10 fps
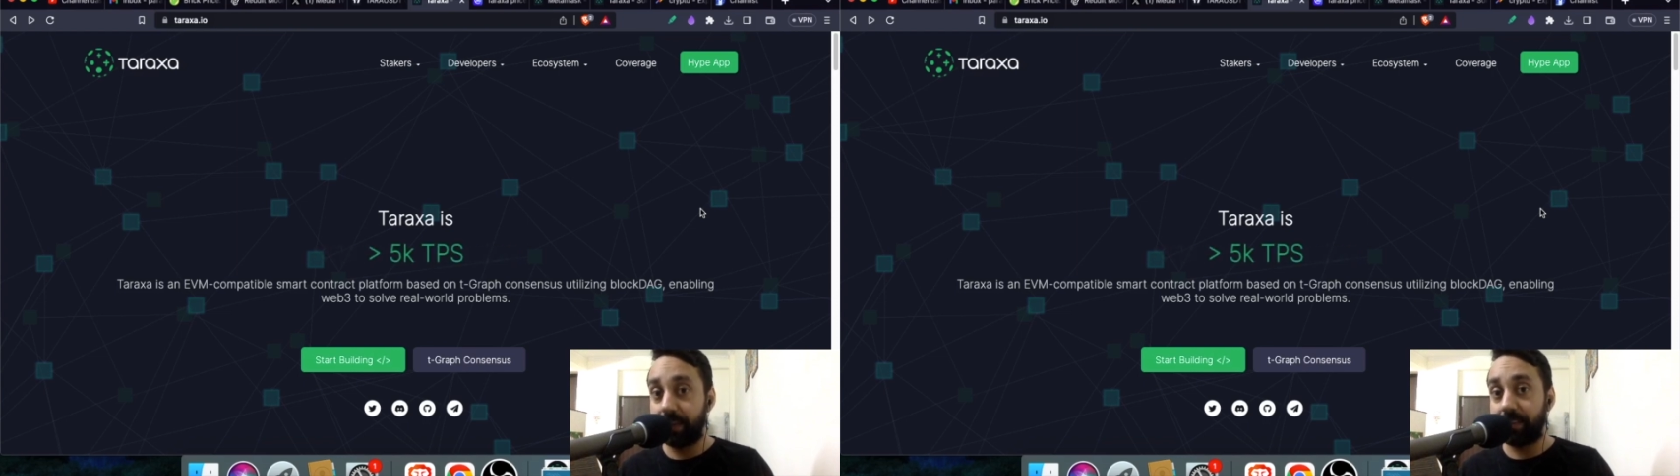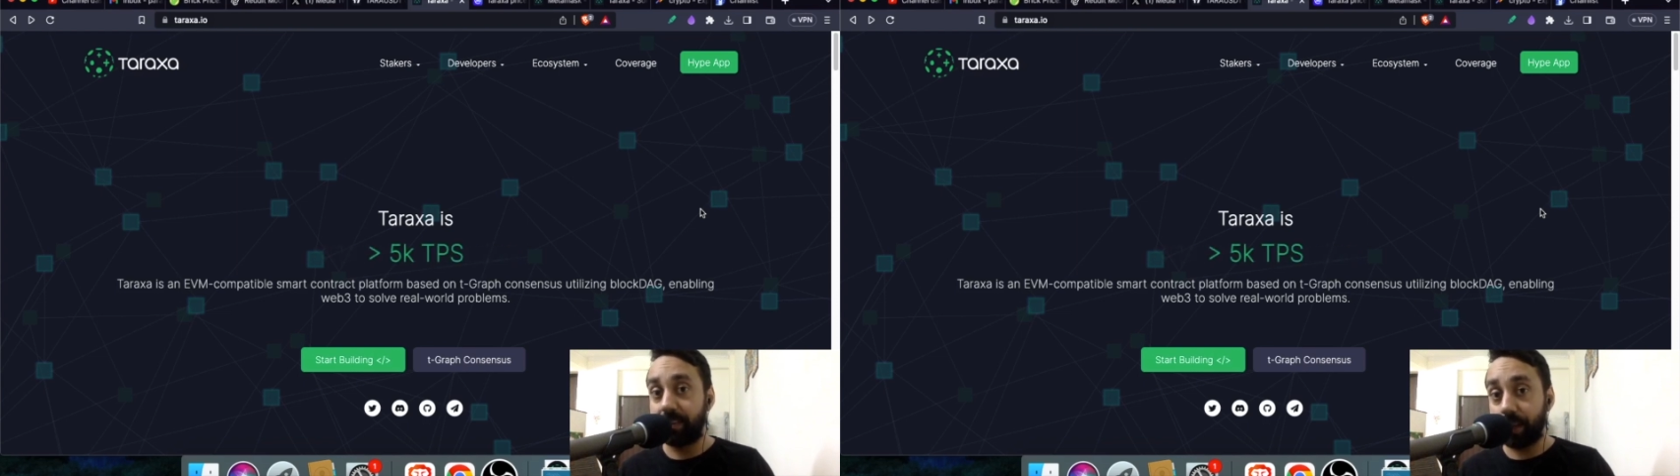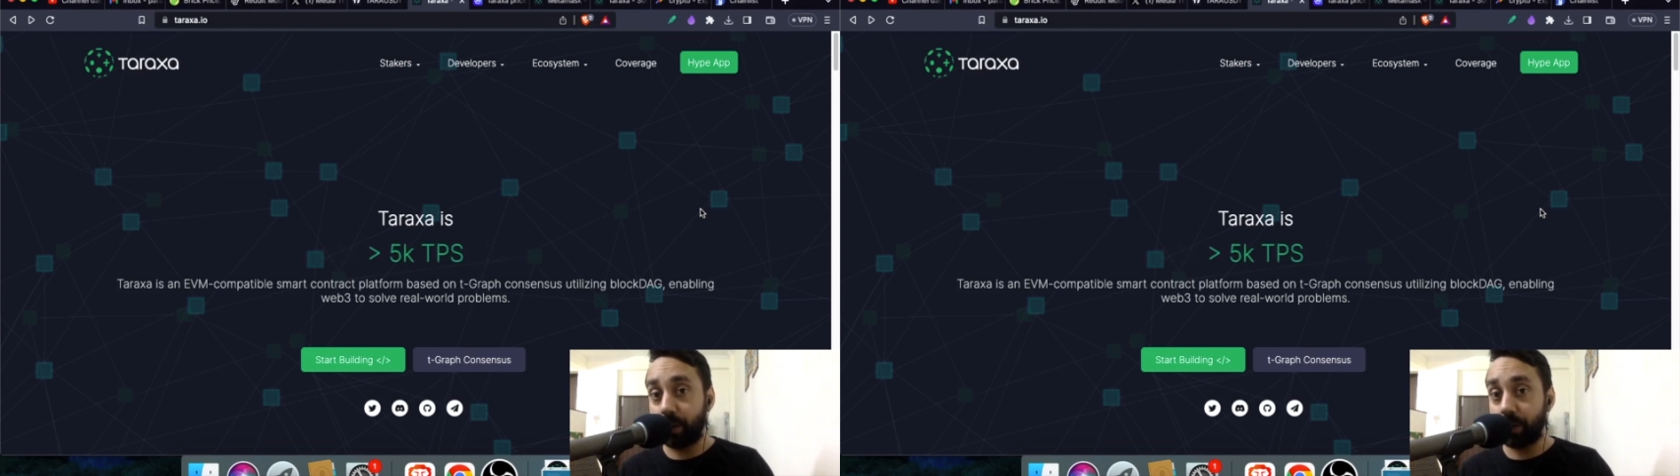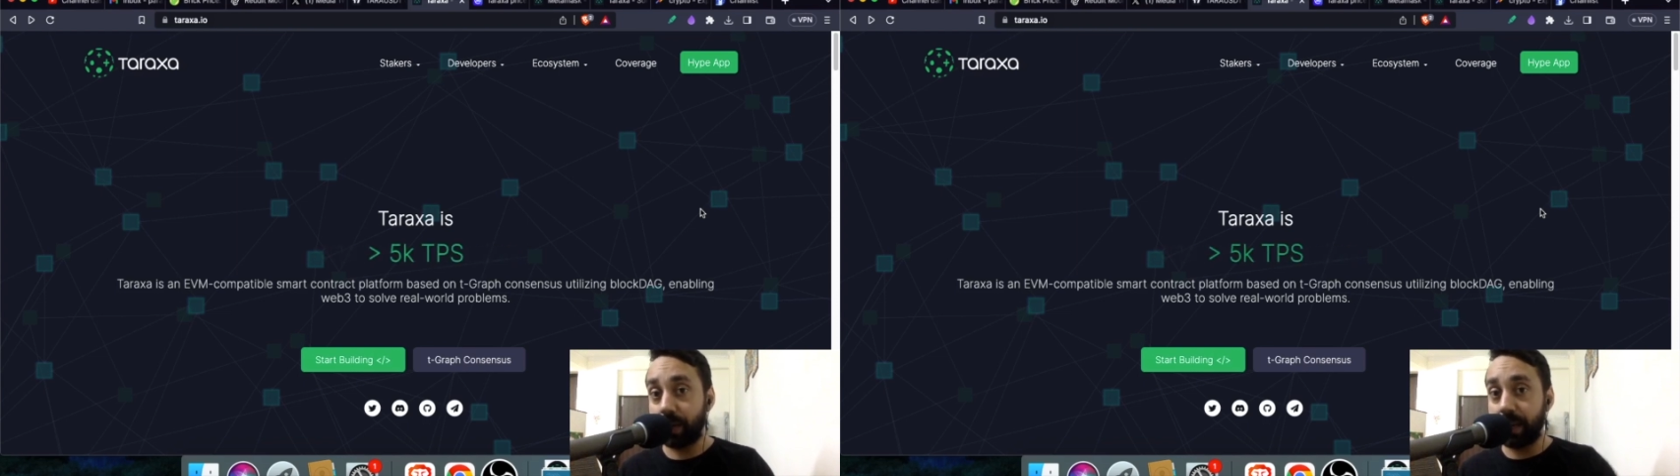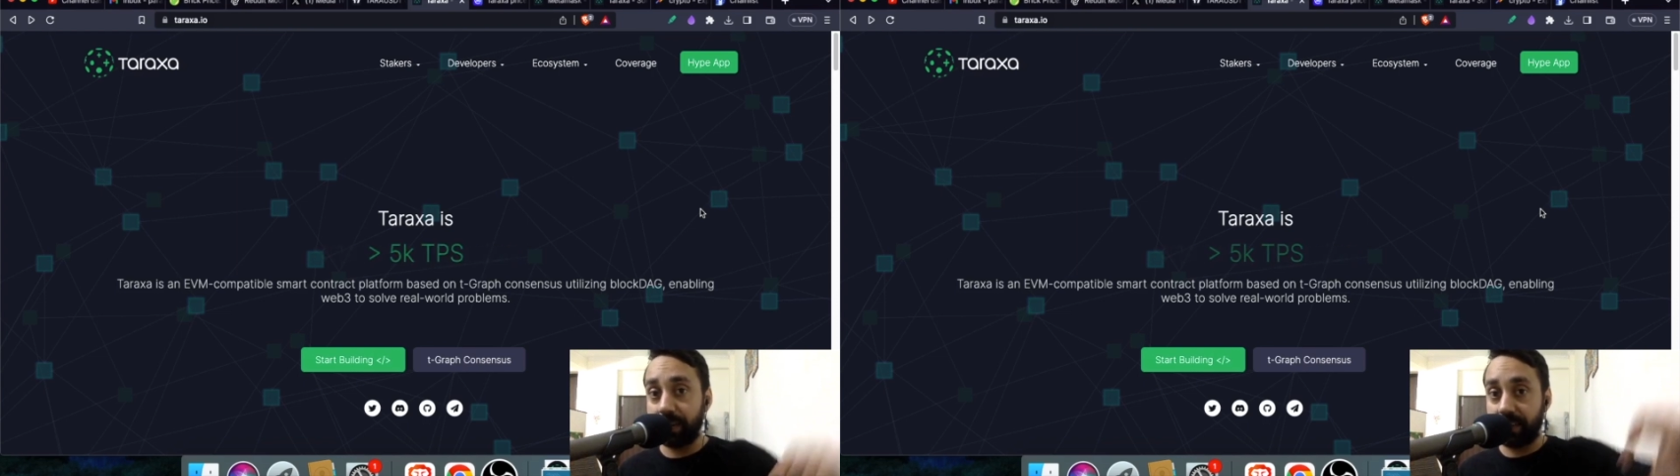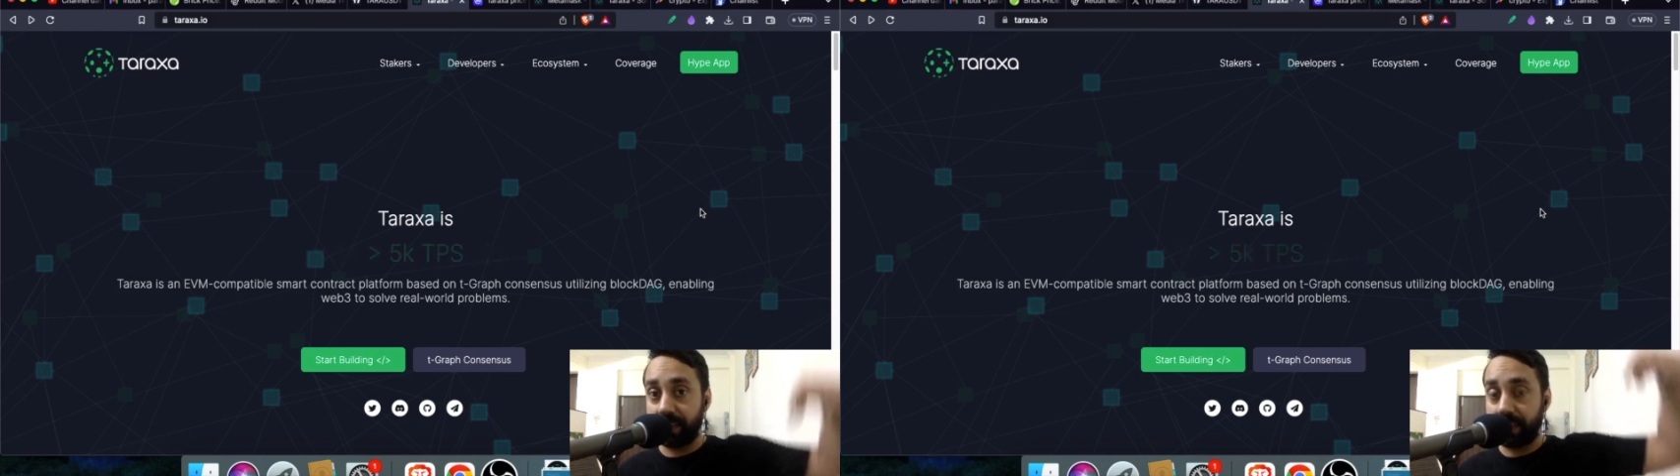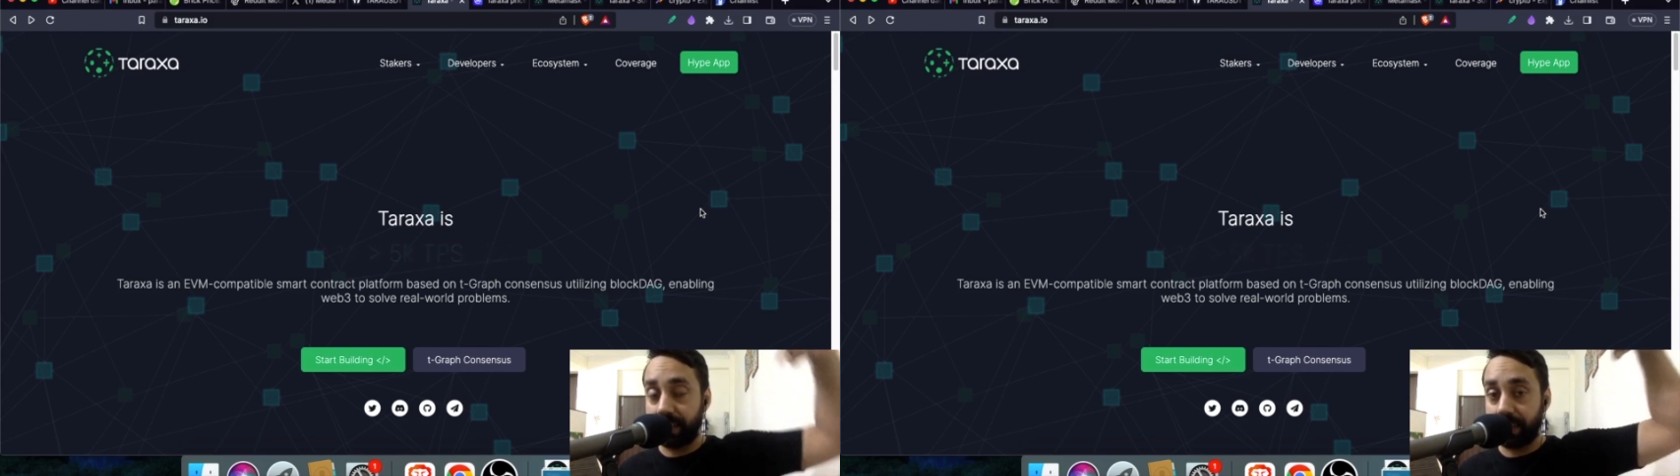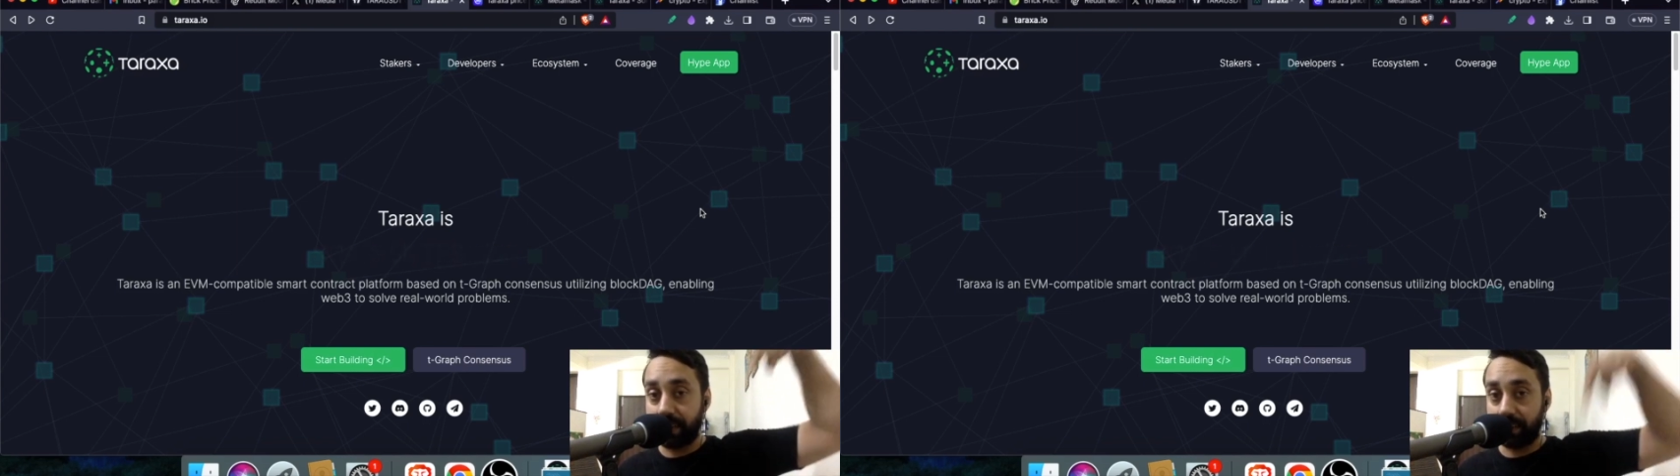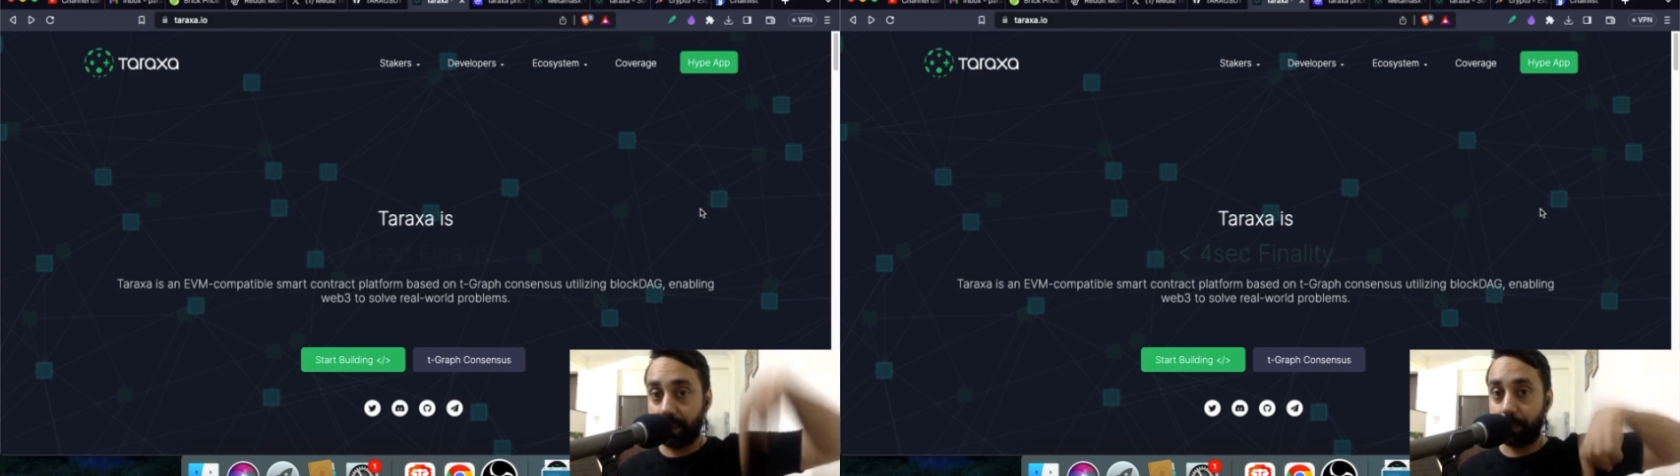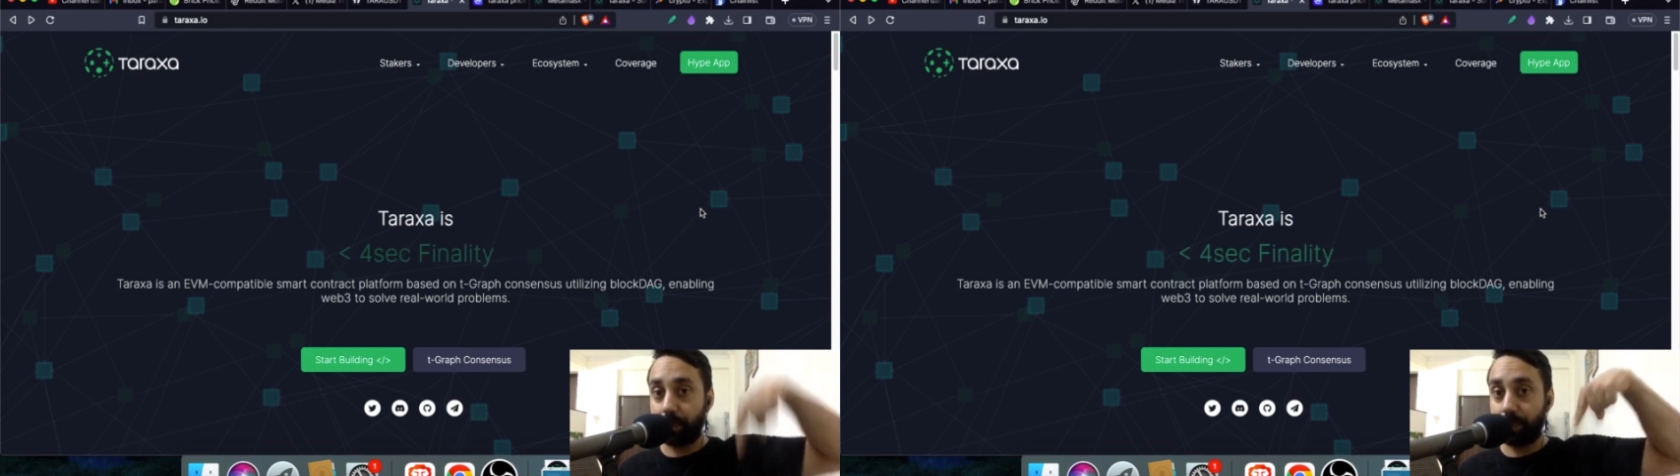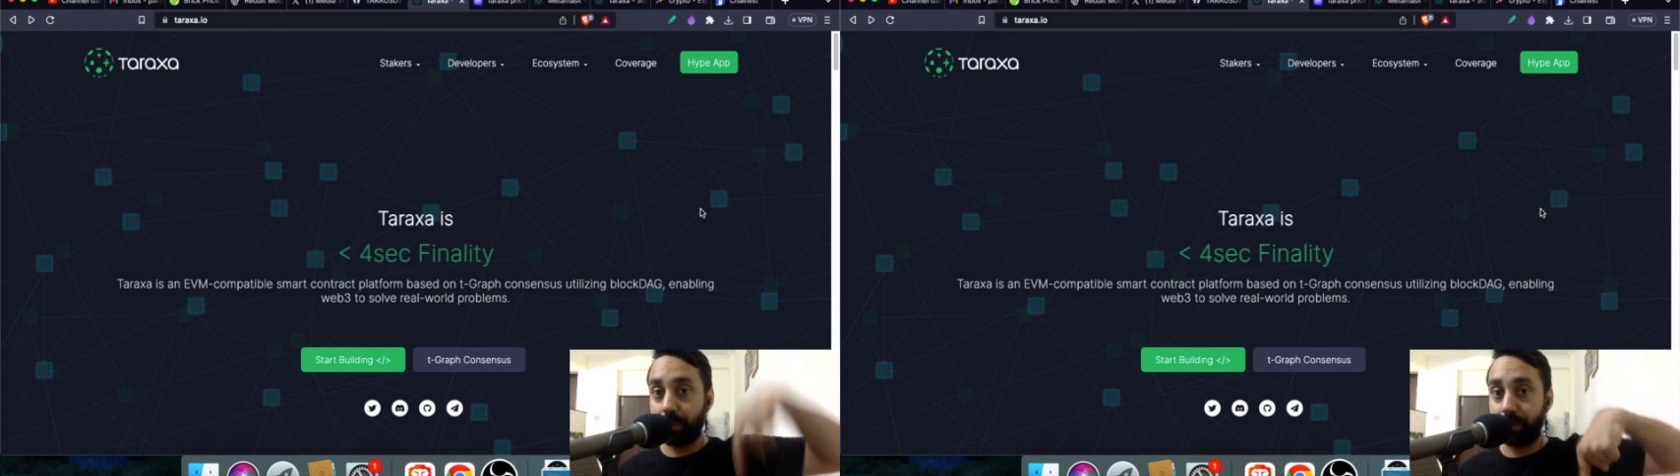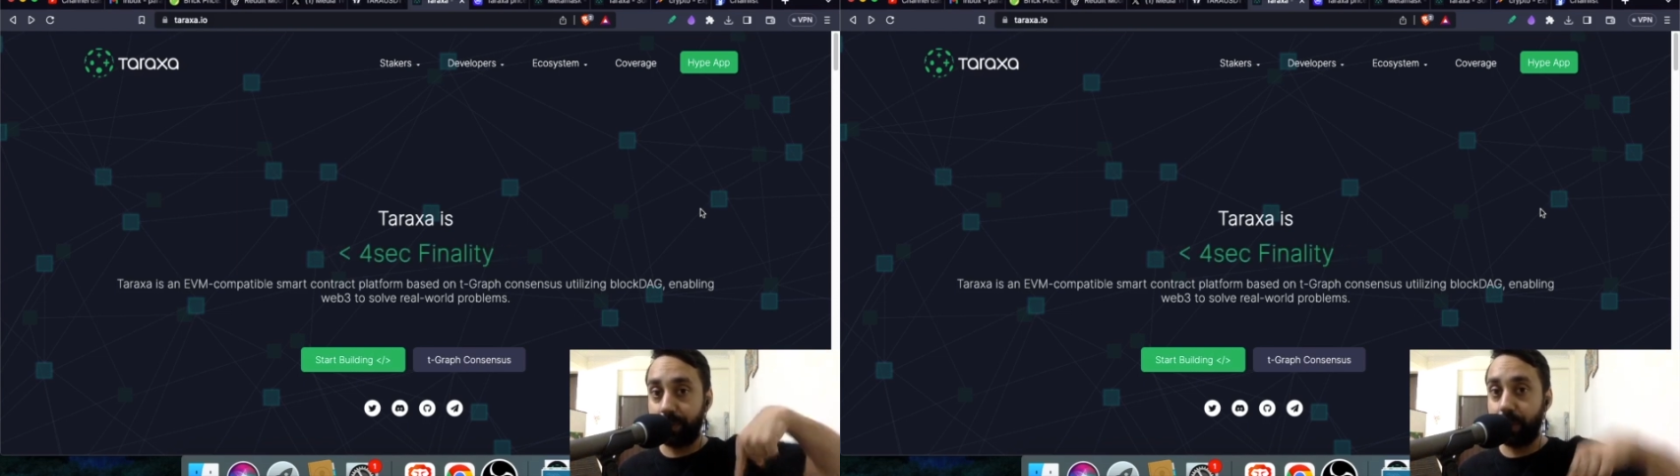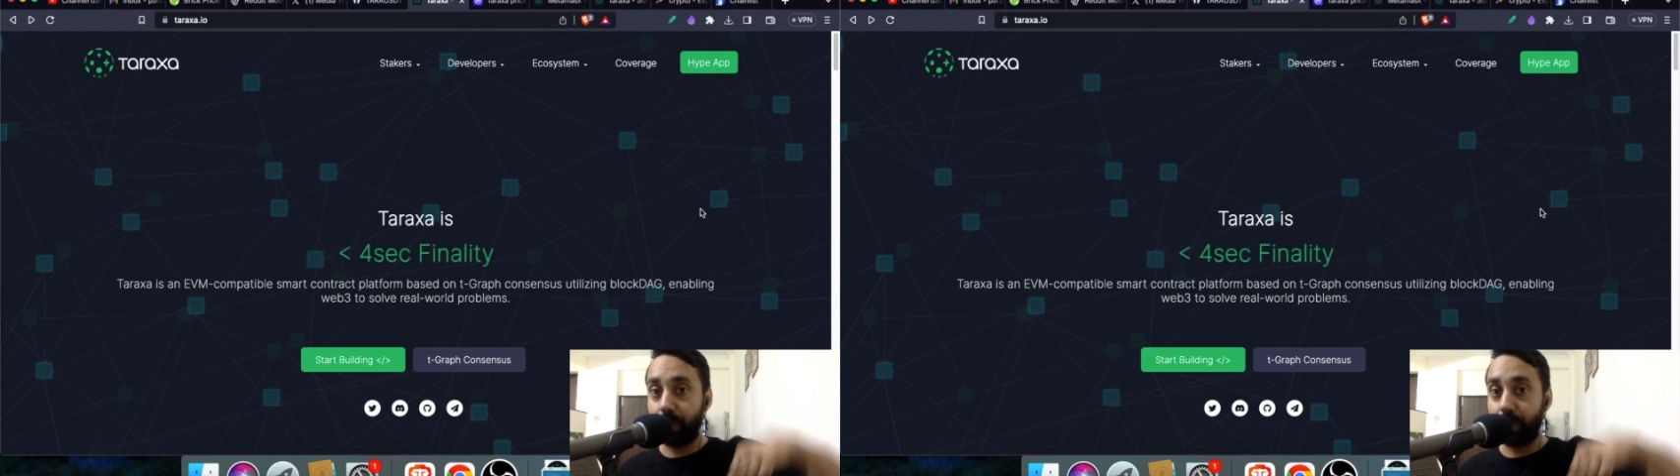Just click on the link here in the description of this video